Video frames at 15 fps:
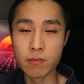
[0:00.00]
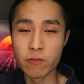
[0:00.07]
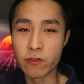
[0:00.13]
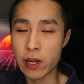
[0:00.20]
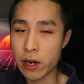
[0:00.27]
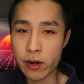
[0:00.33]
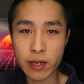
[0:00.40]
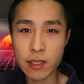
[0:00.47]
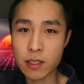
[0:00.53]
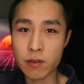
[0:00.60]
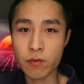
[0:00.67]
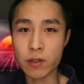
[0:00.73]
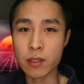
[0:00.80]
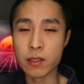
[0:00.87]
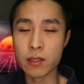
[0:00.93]
varying
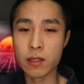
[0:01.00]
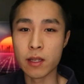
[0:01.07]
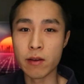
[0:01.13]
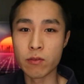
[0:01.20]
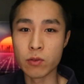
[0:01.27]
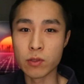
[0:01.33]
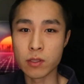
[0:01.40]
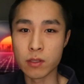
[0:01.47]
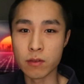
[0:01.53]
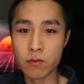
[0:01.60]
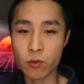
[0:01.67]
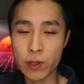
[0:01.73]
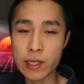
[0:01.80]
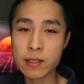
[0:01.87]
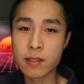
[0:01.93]
different levels of
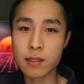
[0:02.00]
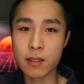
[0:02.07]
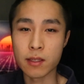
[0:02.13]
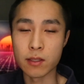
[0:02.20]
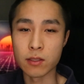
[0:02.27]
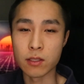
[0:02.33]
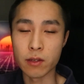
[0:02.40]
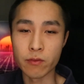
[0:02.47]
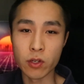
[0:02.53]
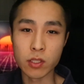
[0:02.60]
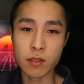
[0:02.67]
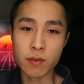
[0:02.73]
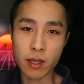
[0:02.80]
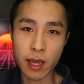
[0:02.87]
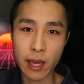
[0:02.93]
risk and
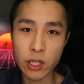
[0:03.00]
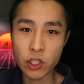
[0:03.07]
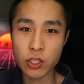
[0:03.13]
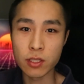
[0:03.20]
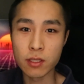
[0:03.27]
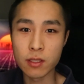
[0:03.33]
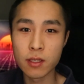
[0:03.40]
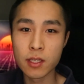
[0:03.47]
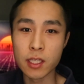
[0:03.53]
diversification,